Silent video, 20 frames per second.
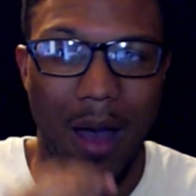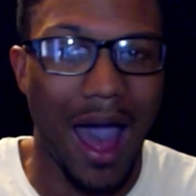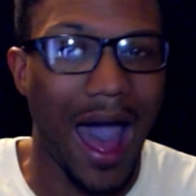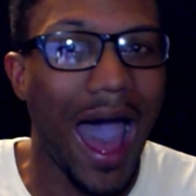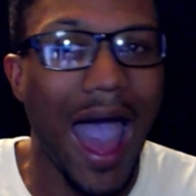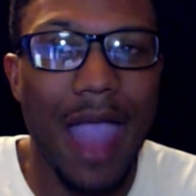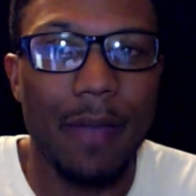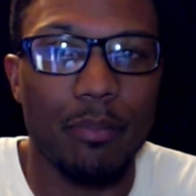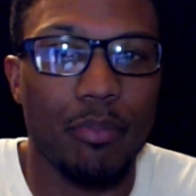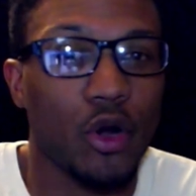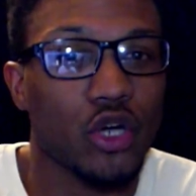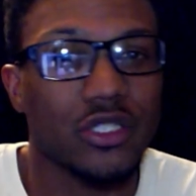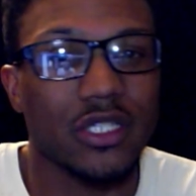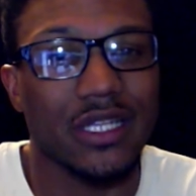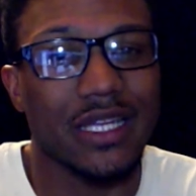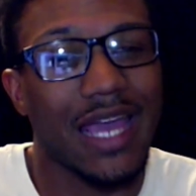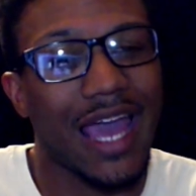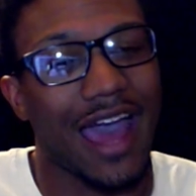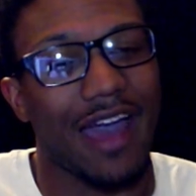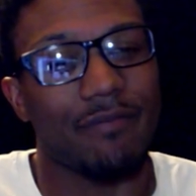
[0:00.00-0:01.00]
I
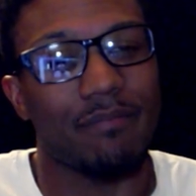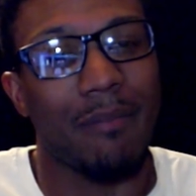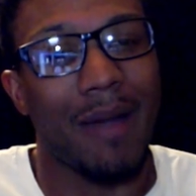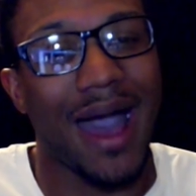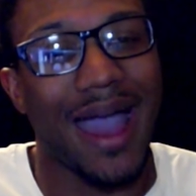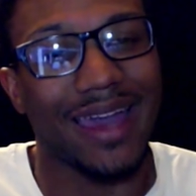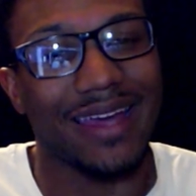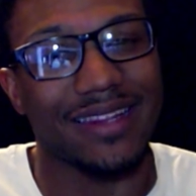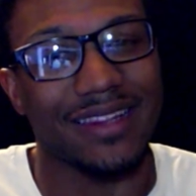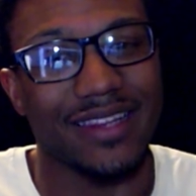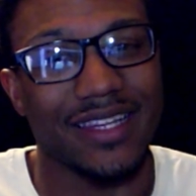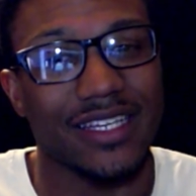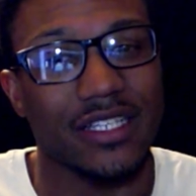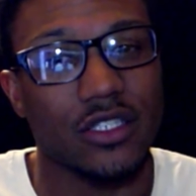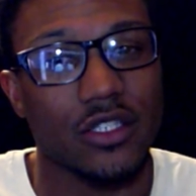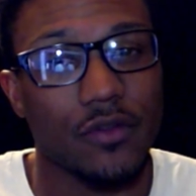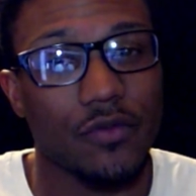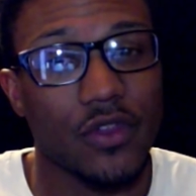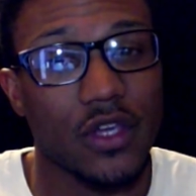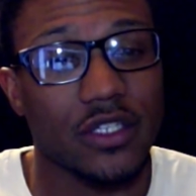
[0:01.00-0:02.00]
personally have my
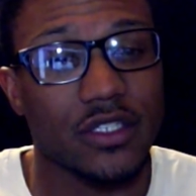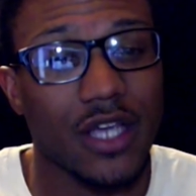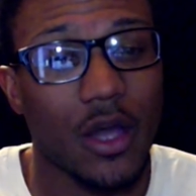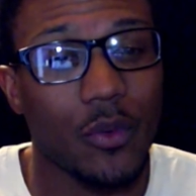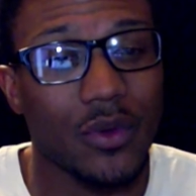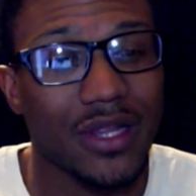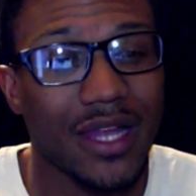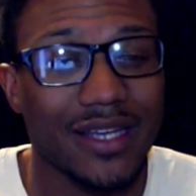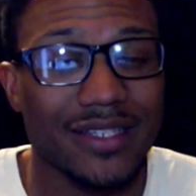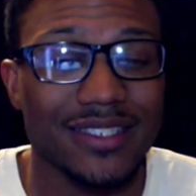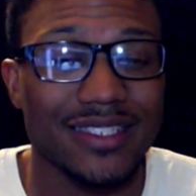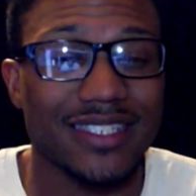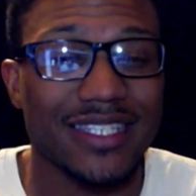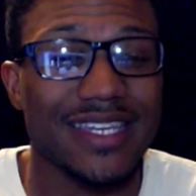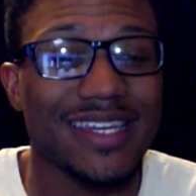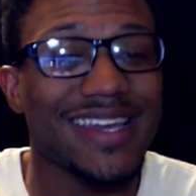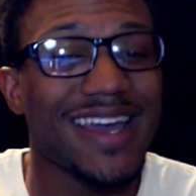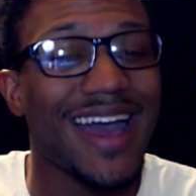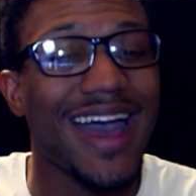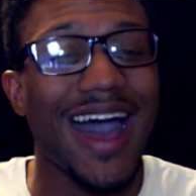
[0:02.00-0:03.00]
list of things I would like to
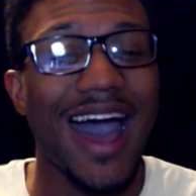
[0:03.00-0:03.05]
see.